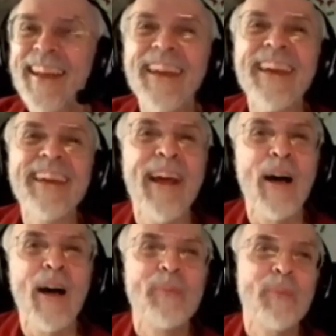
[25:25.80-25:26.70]
Yeah,
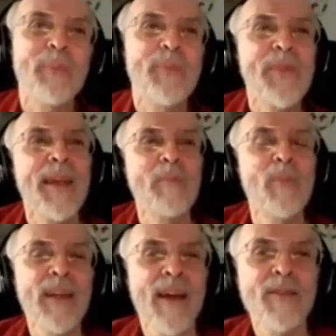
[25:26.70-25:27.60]

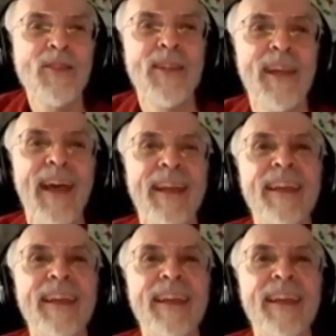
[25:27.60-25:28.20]
bring out your dead.